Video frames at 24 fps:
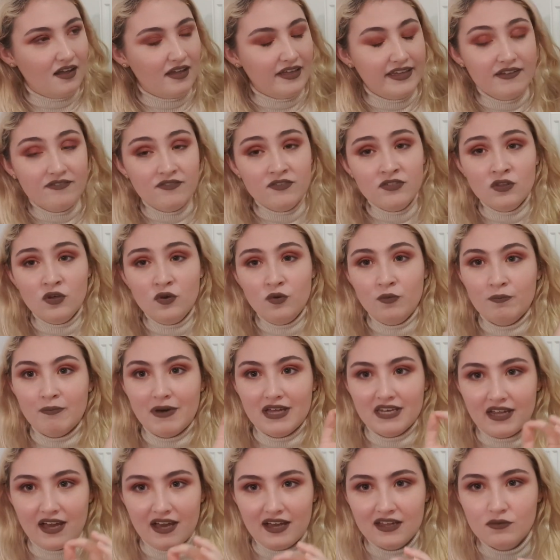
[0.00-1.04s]
even though
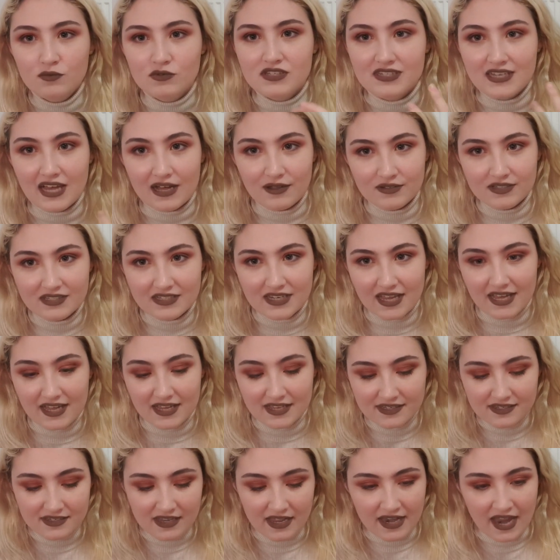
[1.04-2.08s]
my dad was
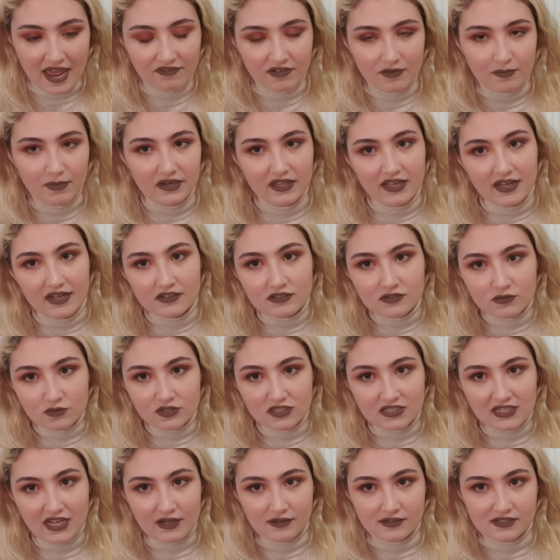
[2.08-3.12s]
downstairs and everybody else
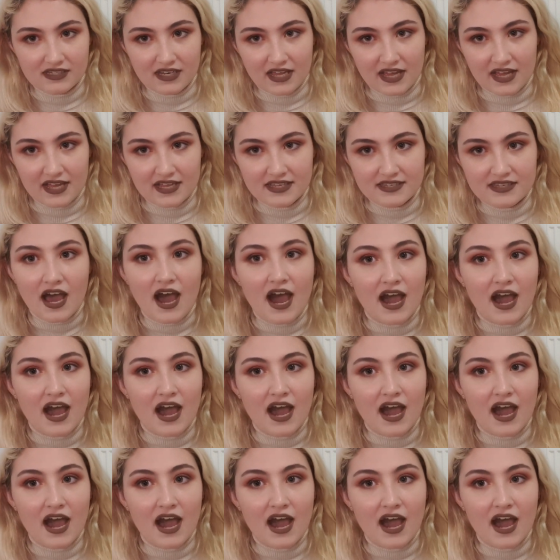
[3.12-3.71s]
was downstairs,